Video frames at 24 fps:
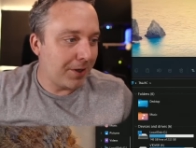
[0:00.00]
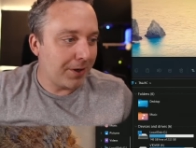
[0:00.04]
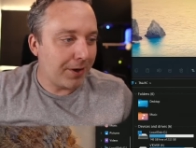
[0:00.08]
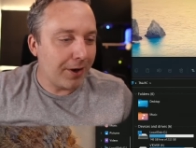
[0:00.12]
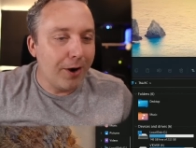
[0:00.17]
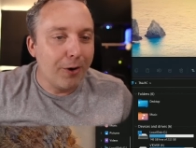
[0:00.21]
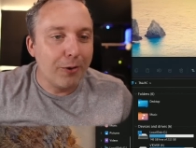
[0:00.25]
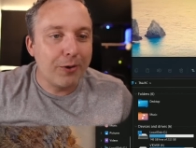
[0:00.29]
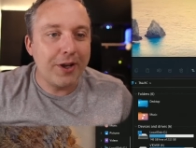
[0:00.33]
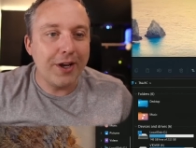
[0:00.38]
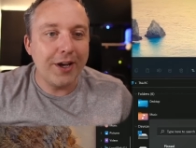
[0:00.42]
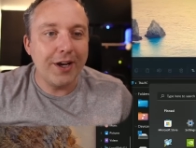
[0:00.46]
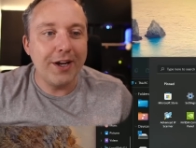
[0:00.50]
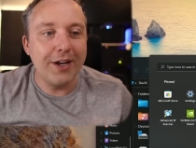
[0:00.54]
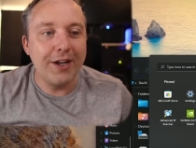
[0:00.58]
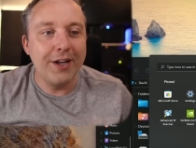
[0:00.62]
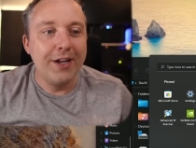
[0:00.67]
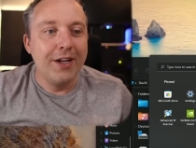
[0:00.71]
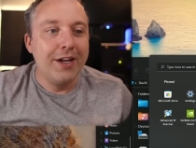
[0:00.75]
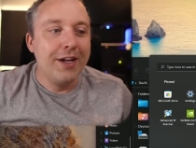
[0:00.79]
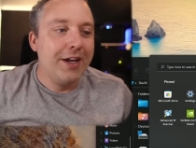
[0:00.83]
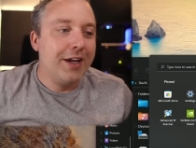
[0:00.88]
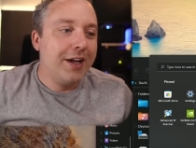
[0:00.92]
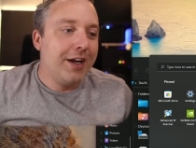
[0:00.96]
like, okay,
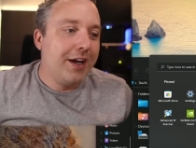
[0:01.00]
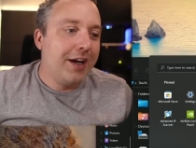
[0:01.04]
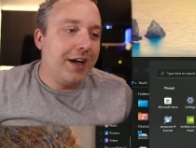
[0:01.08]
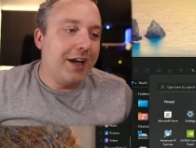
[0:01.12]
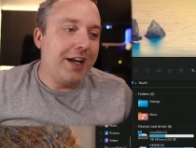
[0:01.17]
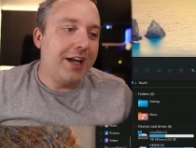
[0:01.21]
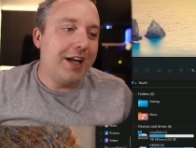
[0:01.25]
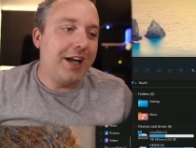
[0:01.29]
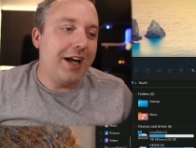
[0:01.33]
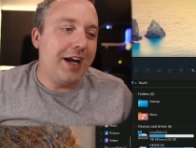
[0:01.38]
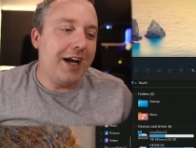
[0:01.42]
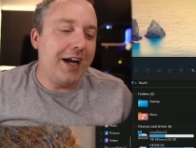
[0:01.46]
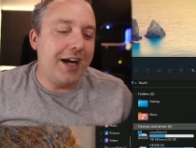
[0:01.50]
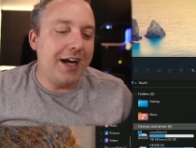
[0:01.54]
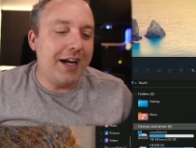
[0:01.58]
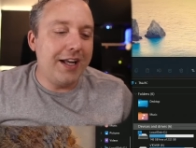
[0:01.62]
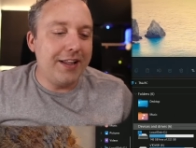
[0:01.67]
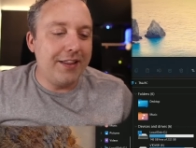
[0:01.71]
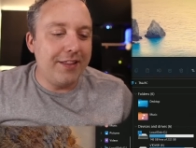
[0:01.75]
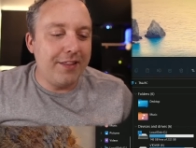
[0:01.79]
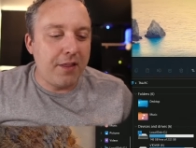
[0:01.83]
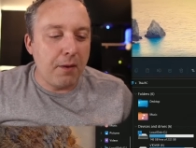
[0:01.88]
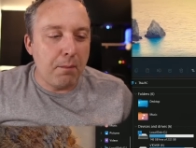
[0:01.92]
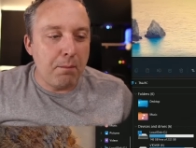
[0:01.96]
uh,
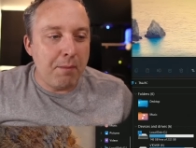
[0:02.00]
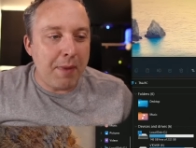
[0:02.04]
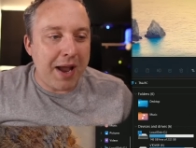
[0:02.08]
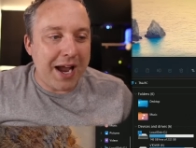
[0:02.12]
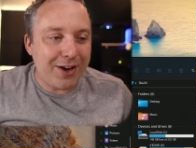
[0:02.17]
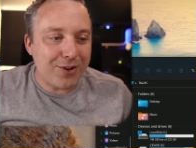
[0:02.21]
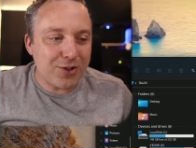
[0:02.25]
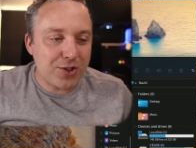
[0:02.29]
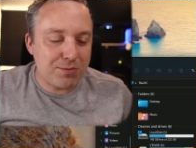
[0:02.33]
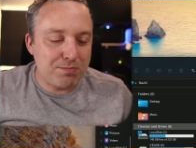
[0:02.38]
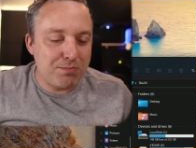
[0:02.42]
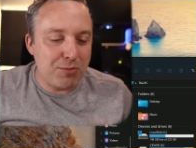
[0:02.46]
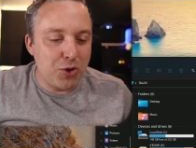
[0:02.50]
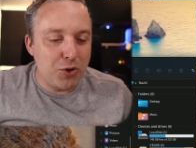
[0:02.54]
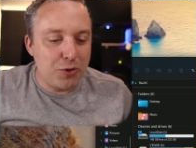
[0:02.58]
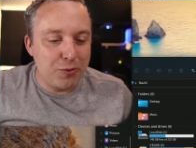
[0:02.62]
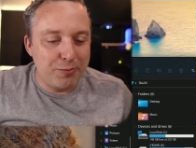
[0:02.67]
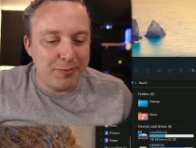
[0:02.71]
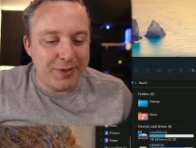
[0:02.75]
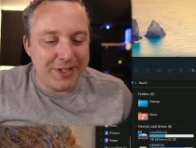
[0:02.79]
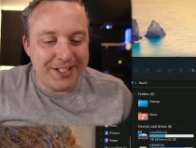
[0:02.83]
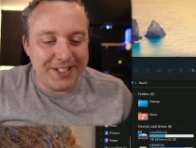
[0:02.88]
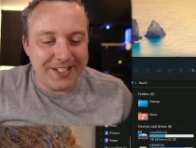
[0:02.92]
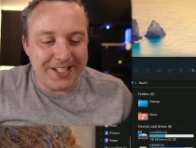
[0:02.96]
the mouse
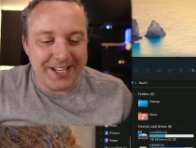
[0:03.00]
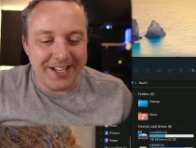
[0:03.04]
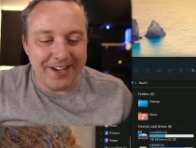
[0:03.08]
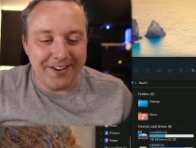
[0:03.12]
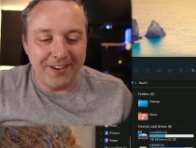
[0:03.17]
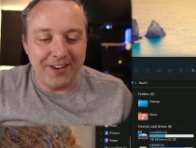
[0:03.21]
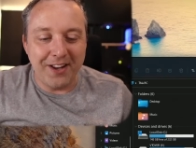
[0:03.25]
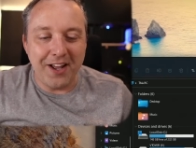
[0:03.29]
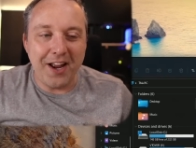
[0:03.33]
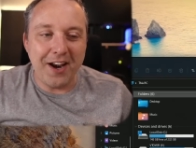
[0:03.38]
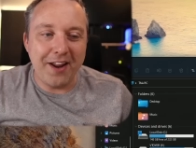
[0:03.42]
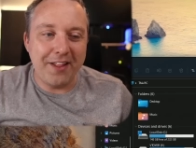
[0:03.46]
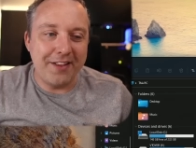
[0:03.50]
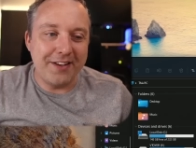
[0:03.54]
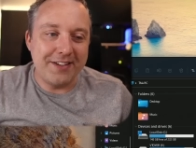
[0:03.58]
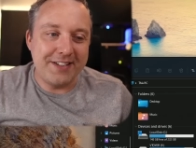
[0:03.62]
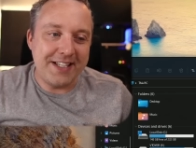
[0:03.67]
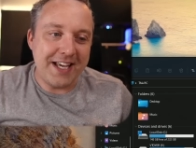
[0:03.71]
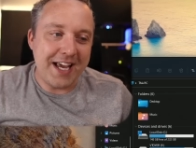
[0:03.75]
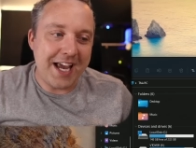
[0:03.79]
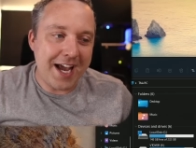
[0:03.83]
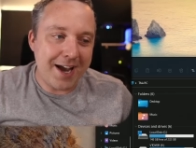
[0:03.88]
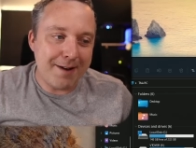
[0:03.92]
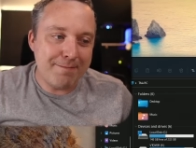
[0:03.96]
movement and a lot of the
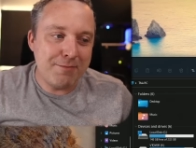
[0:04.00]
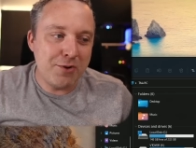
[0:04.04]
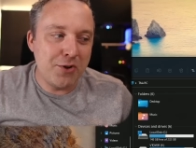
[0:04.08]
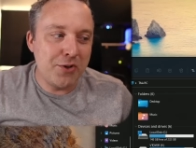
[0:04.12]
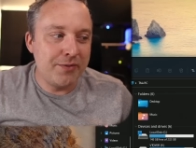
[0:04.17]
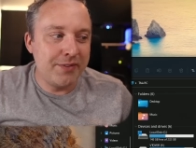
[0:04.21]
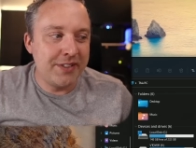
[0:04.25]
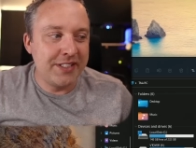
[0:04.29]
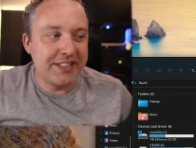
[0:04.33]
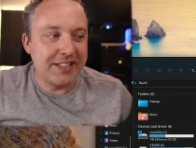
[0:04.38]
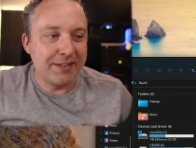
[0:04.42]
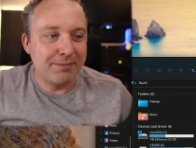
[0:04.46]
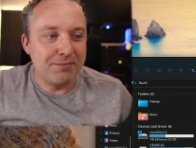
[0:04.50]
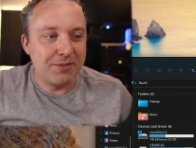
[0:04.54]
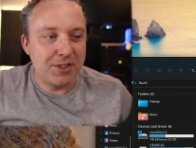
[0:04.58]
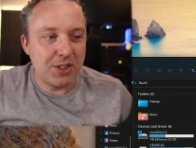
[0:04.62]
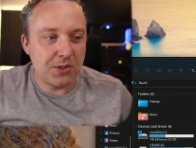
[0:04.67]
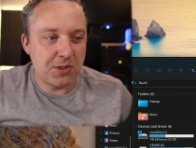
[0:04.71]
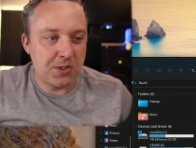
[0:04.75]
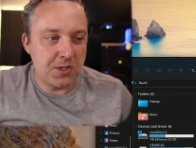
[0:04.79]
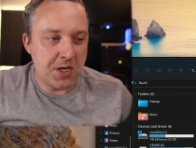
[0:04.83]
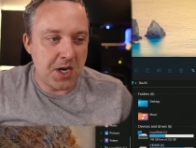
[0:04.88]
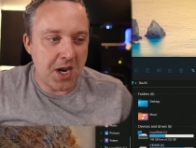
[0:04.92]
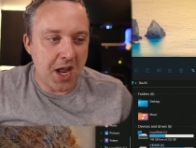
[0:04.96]
tab movements, I'm
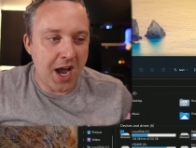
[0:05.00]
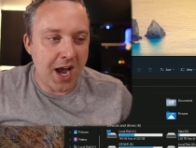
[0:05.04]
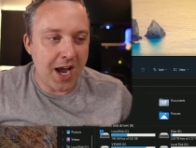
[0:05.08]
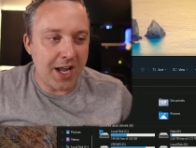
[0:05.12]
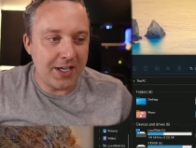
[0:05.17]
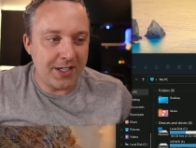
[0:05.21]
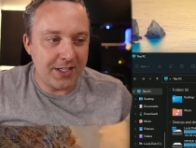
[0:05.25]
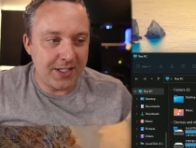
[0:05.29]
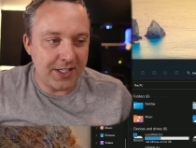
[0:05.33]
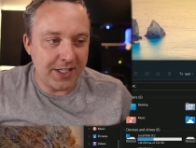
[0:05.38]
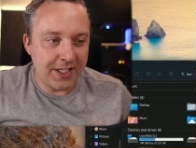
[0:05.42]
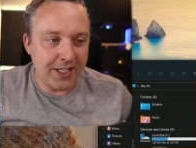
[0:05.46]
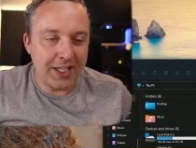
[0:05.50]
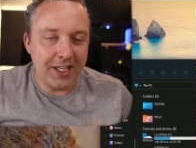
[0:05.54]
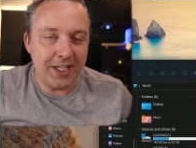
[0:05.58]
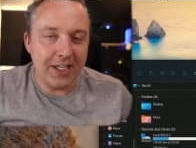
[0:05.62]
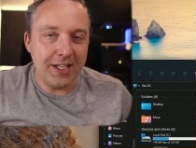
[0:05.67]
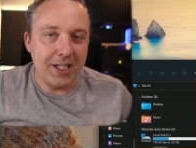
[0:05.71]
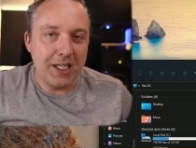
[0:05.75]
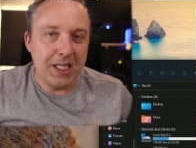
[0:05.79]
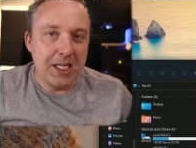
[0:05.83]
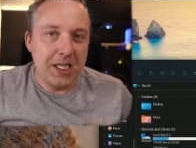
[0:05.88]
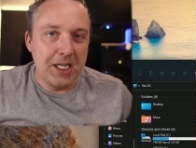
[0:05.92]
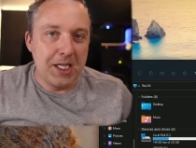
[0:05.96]
just not
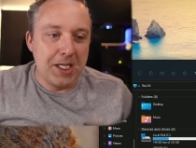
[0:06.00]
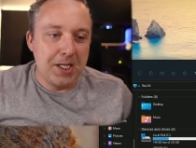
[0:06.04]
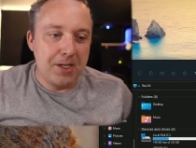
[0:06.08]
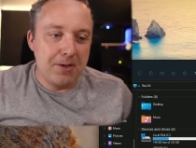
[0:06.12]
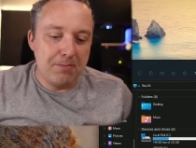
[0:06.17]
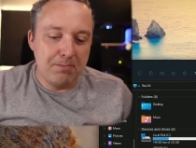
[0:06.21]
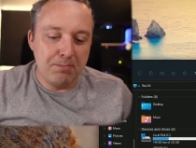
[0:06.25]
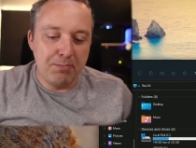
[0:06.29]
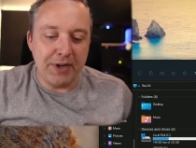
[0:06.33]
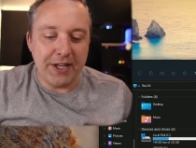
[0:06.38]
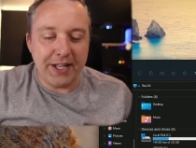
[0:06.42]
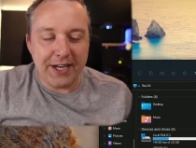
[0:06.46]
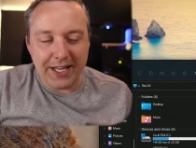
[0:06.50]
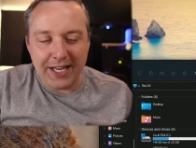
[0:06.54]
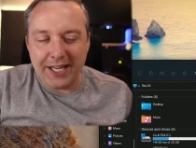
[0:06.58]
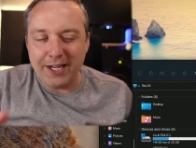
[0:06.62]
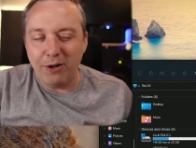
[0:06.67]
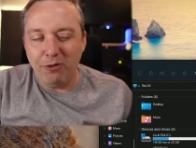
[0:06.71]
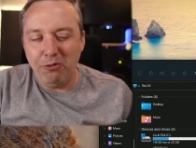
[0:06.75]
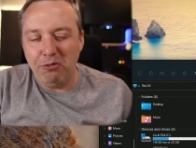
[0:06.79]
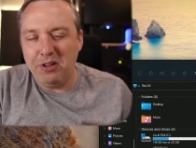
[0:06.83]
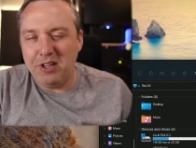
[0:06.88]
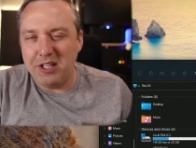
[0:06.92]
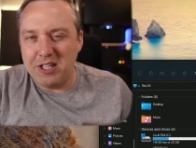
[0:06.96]
digging. But I
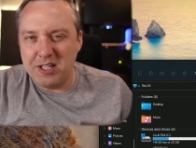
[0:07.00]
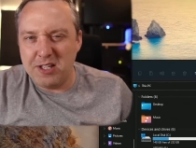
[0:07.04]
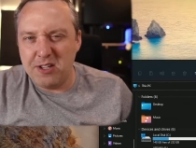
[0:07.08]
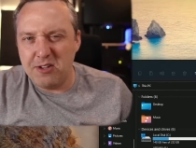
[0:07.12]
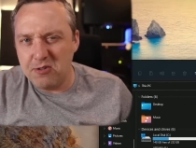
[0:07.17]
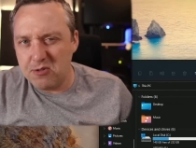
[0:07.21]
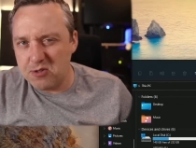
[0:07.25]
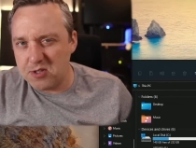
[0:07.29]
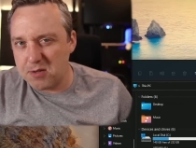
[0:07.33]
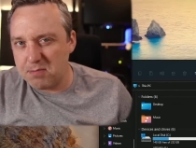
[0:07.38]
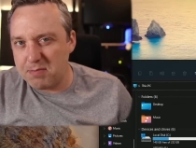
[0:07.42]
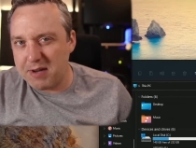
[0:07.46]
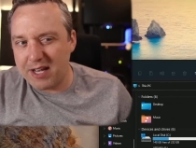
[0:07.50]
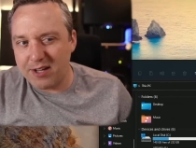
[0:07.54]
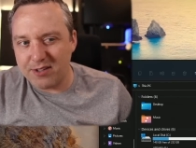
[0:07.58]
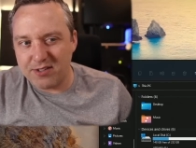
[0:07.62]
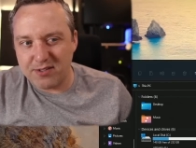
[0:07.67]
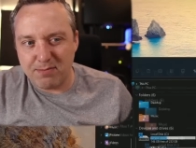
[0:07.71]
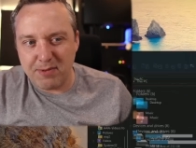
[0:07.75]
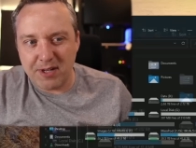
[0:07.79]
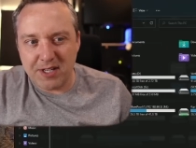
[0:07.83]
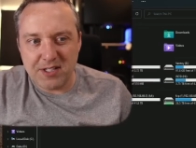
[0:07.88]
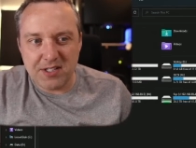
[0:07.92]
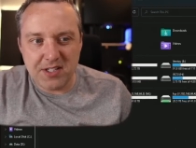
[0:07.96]
don't really use the
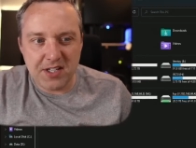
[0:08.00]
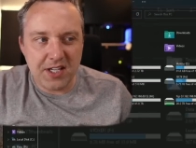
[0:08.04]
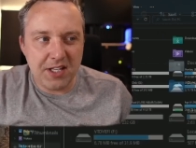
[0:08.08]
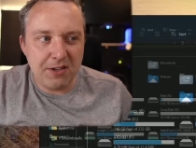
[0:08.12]
mouse much,